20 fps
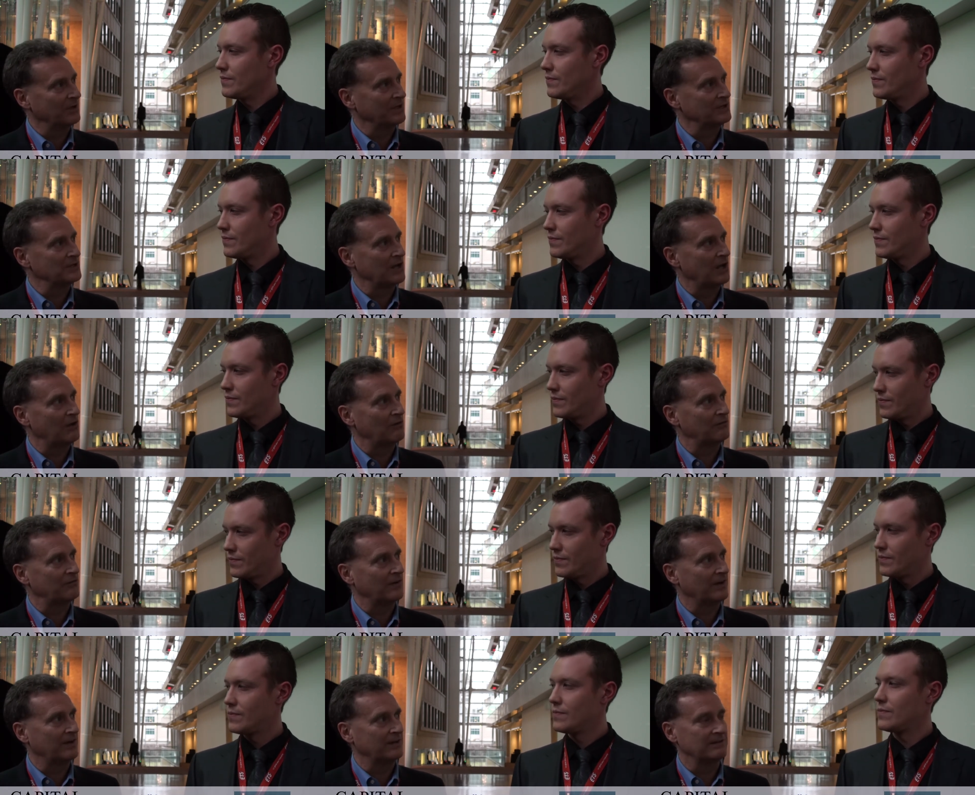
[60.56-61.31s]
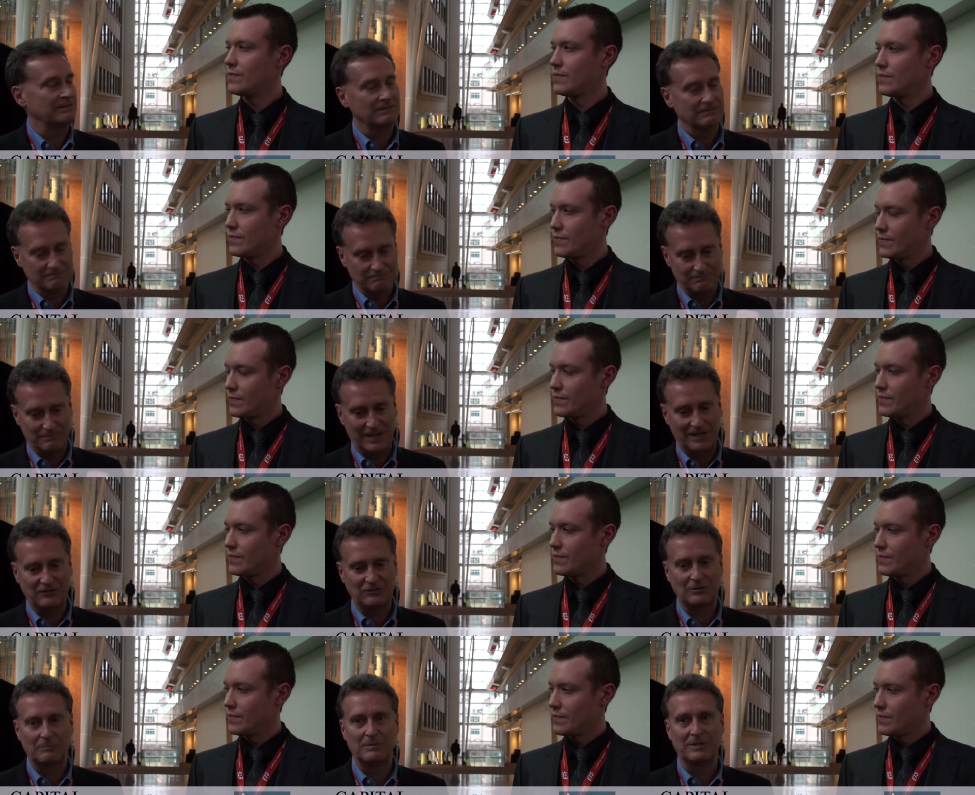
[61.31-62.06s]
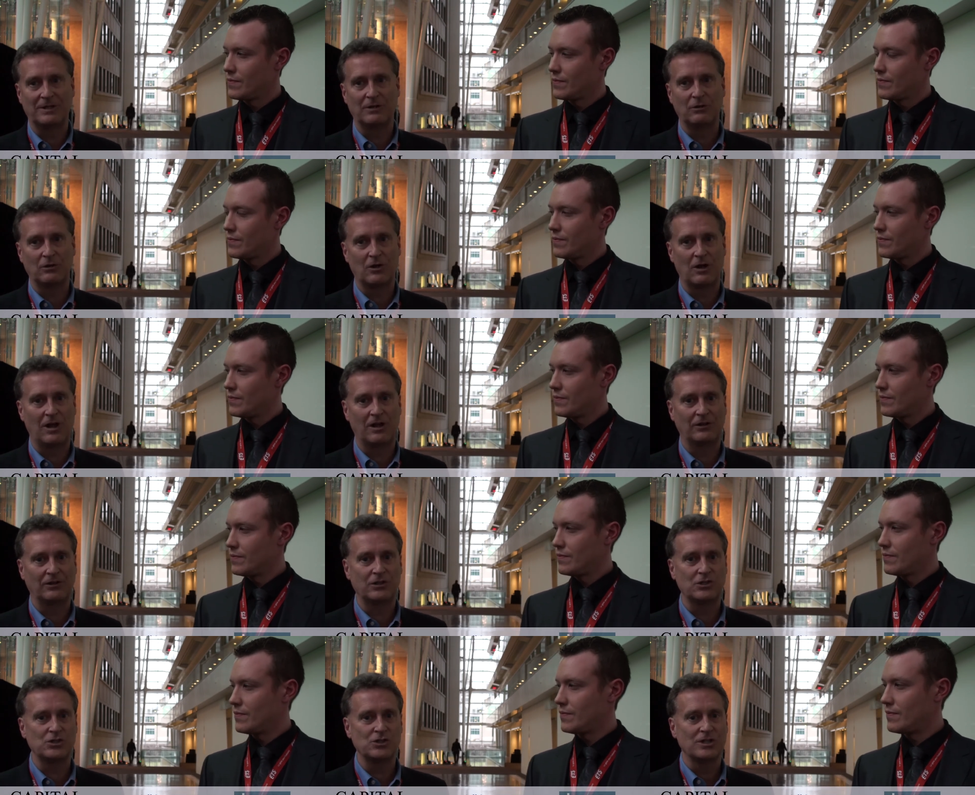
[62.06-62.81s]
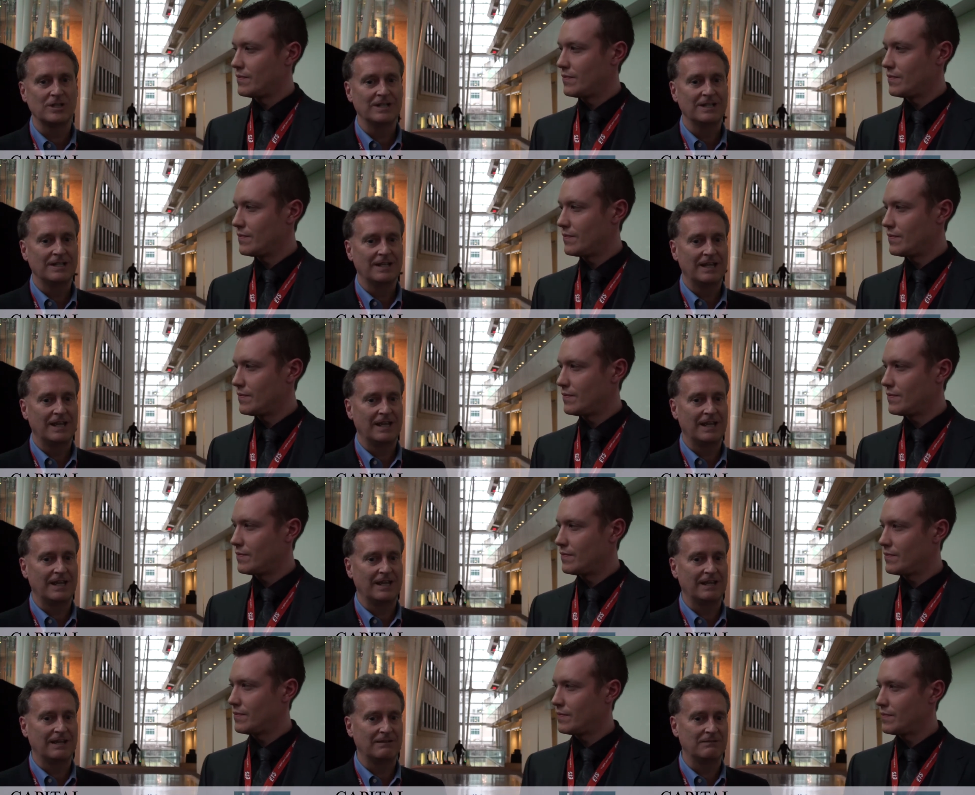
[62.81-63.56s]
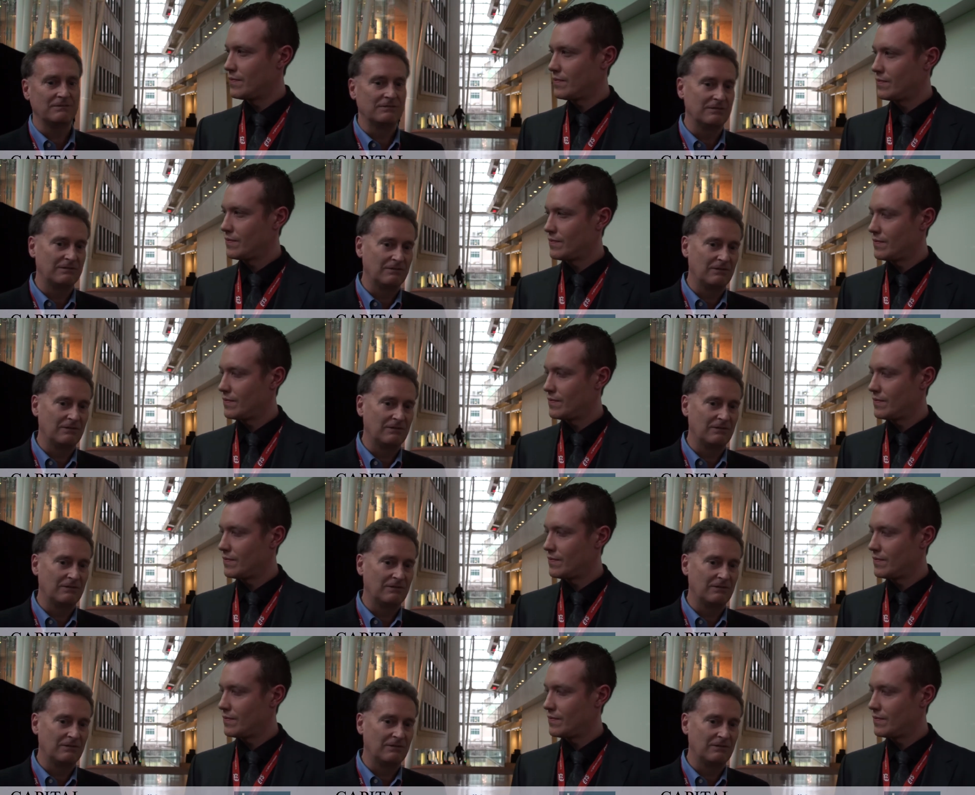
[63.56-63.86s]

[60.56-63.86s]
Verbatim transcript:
Speaker 1: million fund based on McGill College and